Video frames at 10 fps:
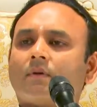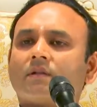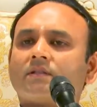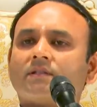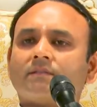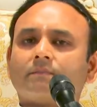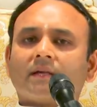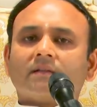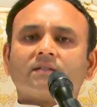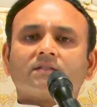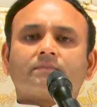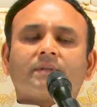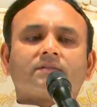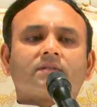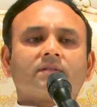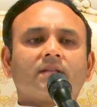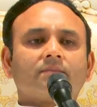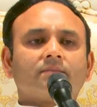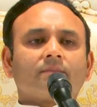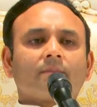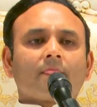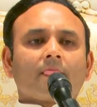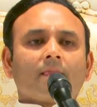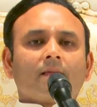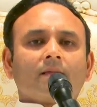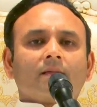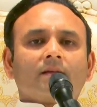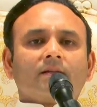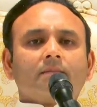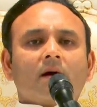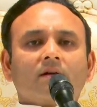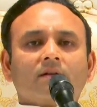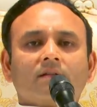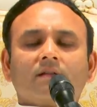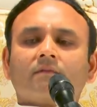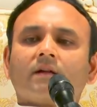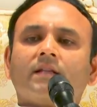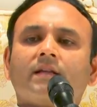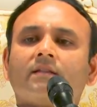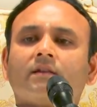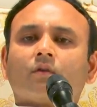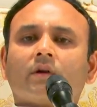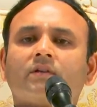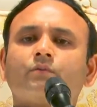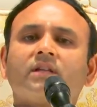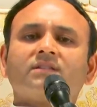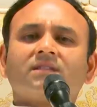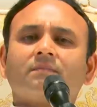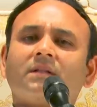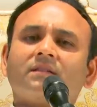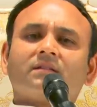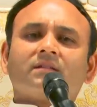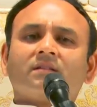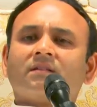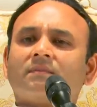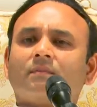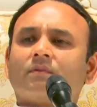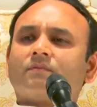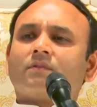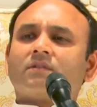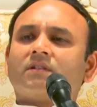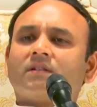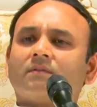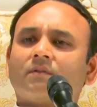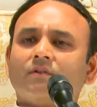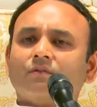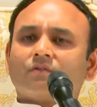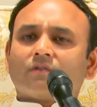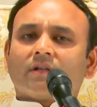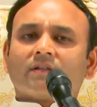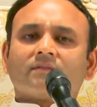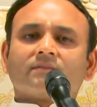bother their parents, pester them, demand, and then finally get the toy. Two days they play, third day they're bored, fourth day they want new toy.